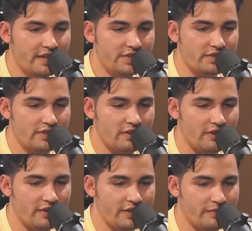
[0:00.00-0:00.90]
doesn't at
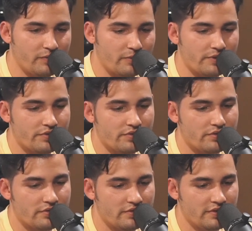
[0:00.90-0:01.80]
all. And of
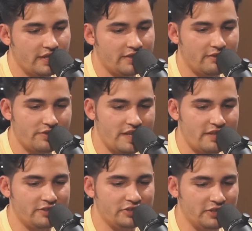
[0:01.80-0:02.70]
course, you know, I can always
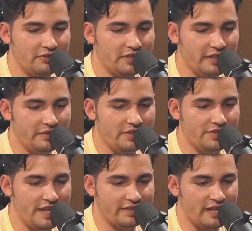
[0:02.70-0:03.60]
count on Joey to have the
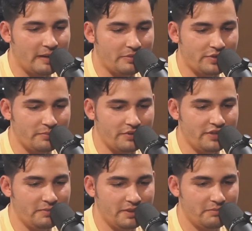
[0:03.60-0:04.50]
exact opposite
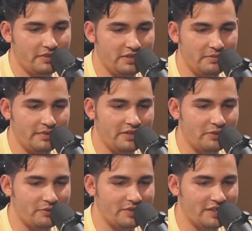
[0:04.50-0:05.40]
opinion of me. But he made a
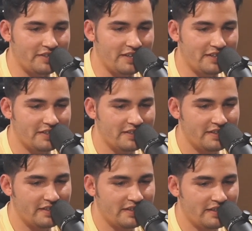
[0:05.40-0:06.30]
whole TikTok
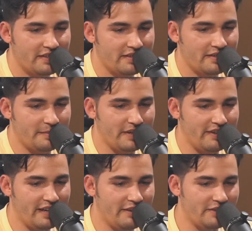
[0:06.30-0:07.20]

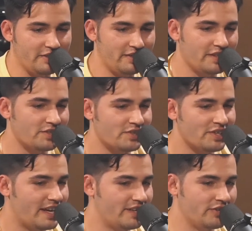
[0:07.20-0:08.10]
about how he thinks it's
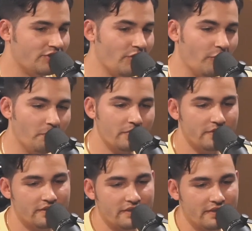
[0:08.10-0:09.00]
kind of dope.
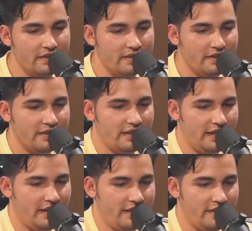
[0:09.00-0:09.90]

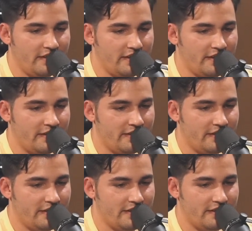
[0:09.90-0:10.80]
And uh, I
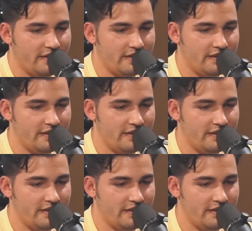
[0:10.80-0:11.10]
like the